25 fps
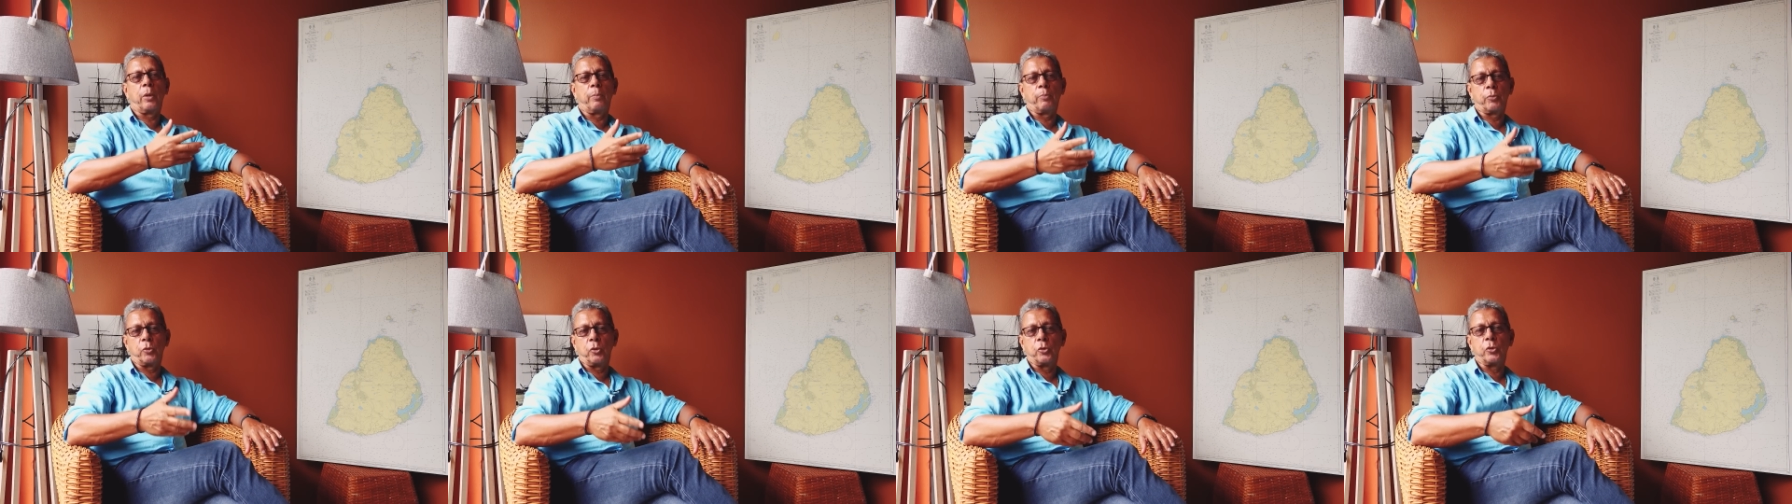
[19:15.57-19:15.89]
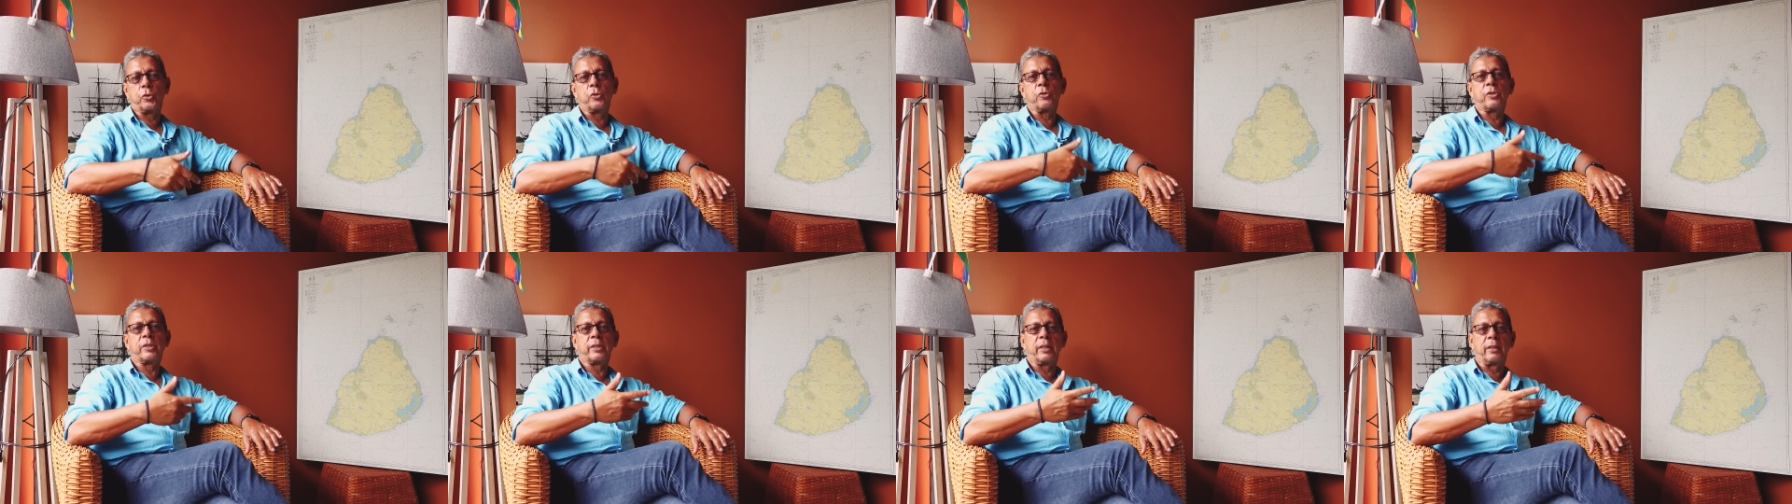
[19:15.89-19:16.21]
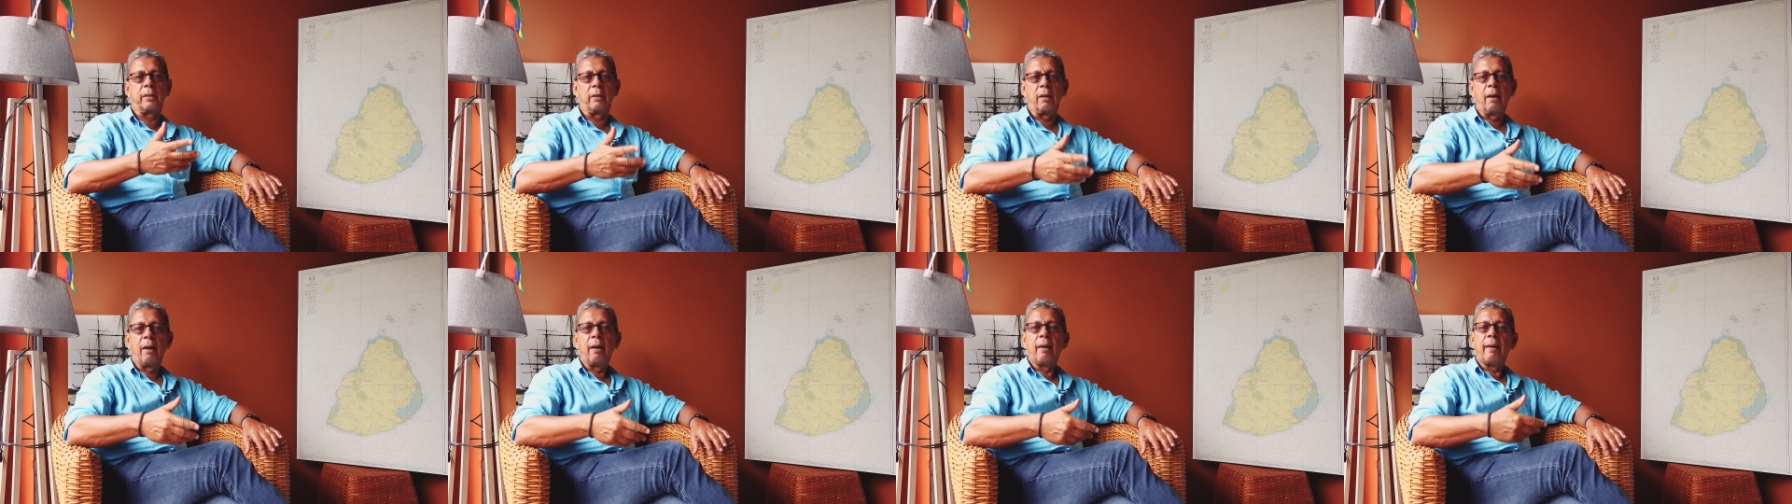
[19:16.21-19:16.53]

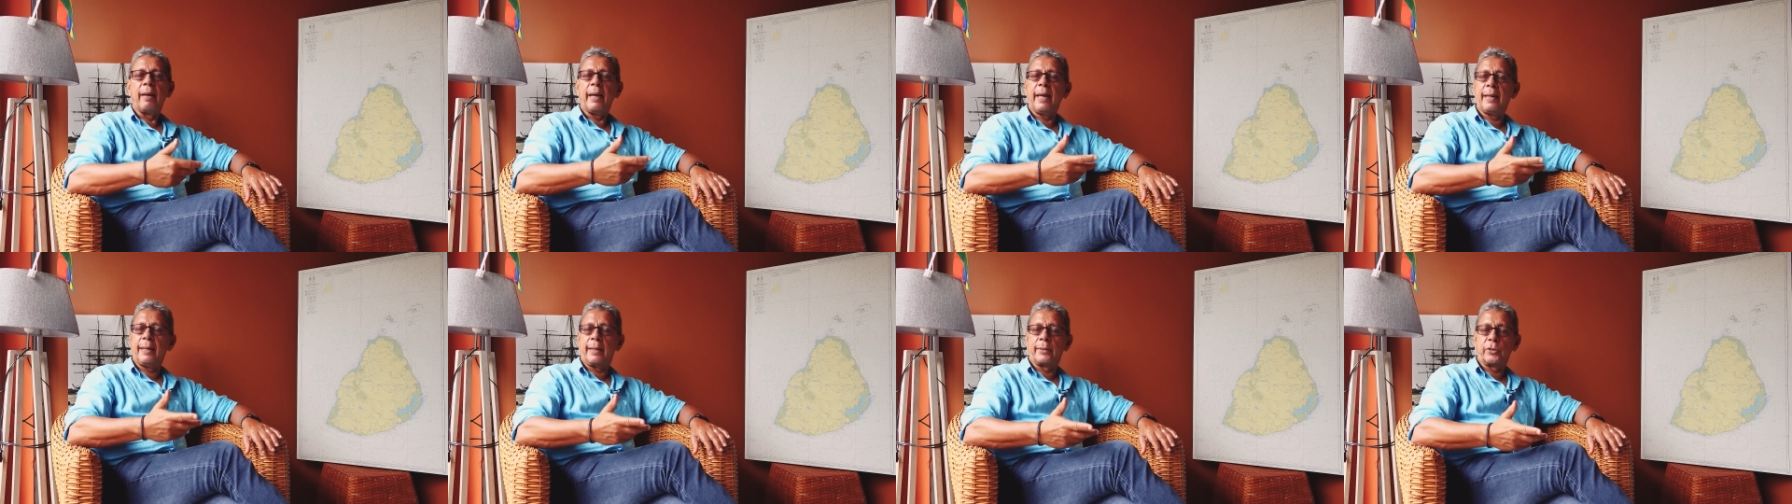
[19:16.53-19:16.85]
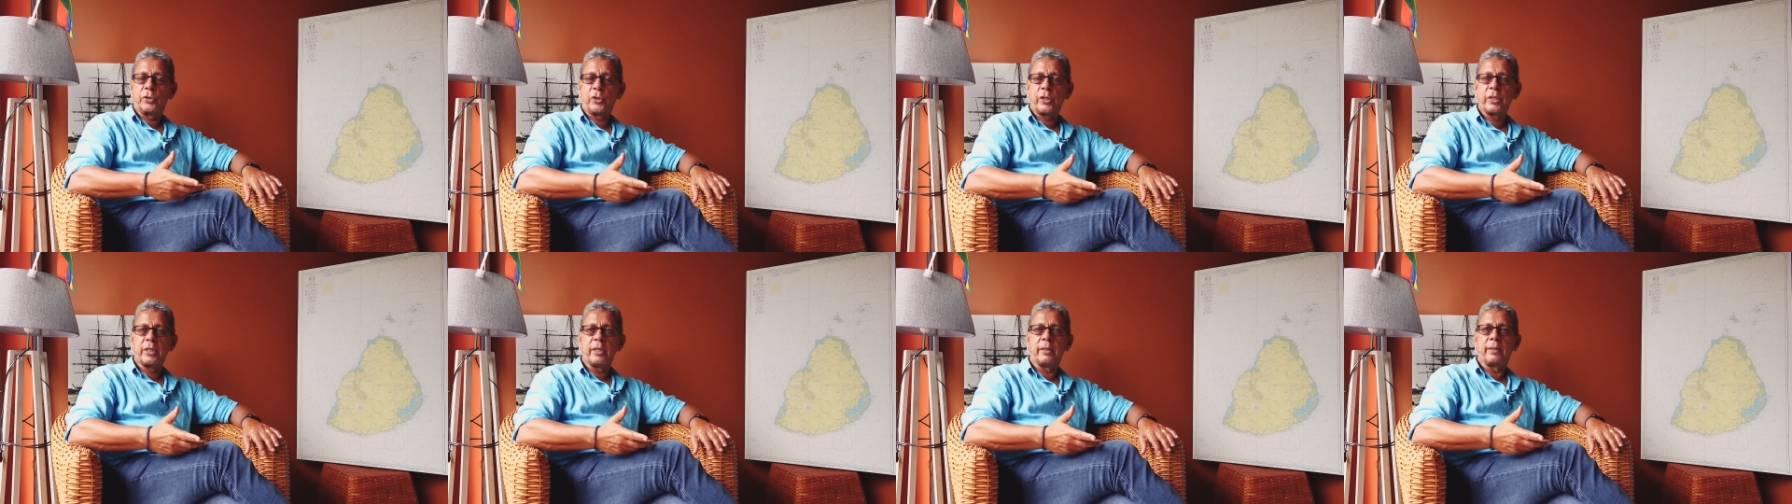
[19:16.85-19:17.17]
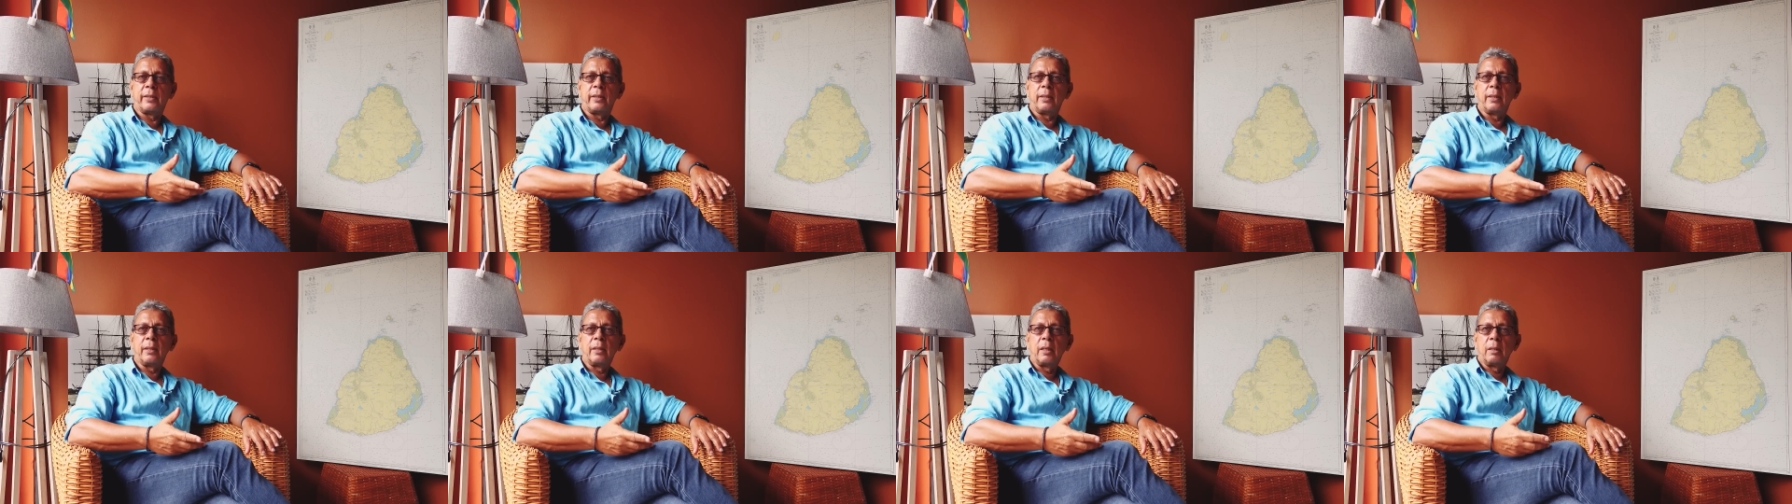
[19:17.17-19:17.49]
producing
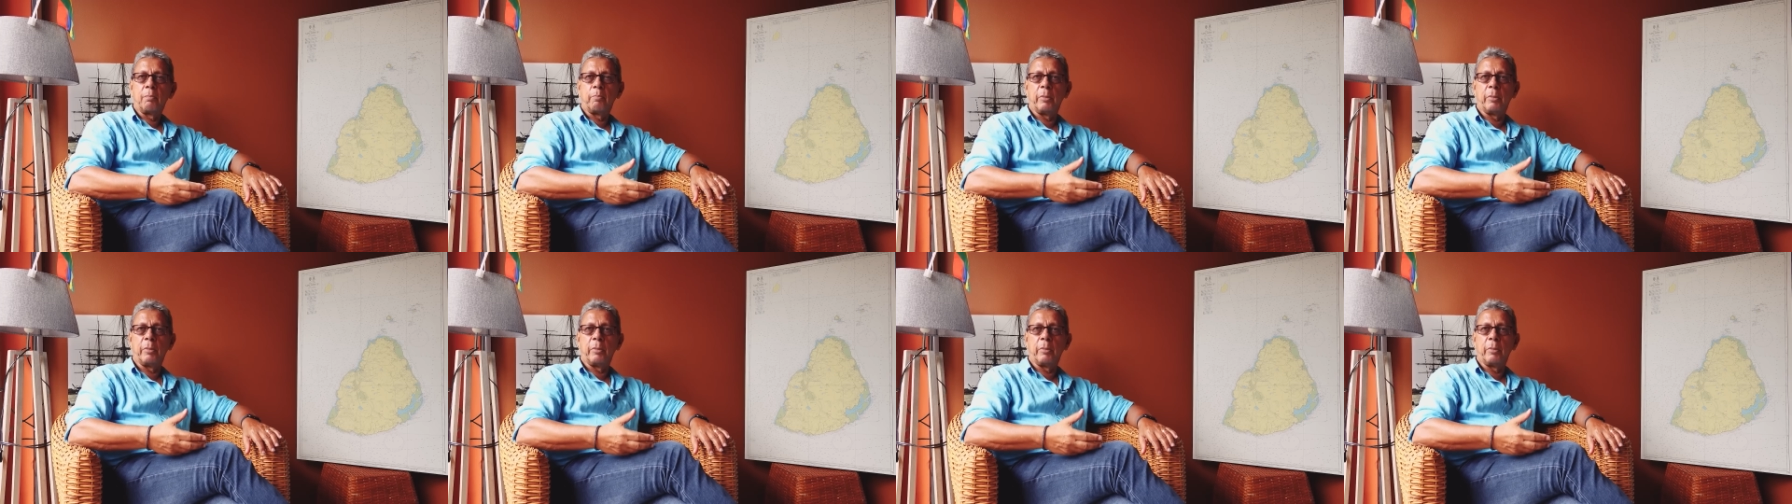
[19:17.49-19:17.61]
electricity,